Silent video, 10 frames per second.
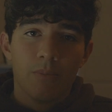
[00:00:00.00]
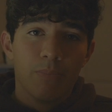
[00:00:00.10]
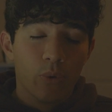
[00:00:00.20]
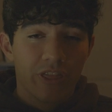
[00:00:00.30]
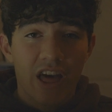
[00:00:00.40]

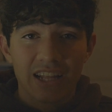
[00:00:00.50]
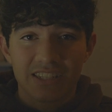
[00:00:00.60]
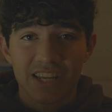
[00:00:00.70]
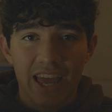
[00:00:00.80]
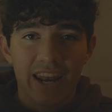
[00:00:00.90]
But with that
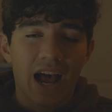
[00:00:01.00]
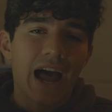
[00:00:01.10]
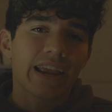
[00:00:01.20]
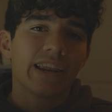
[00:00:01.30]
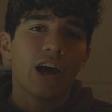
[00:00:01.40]
said,
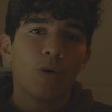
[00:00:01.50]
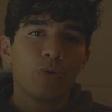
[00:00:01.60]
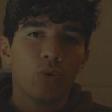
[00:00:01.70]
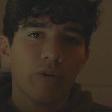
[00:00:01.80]
I can help you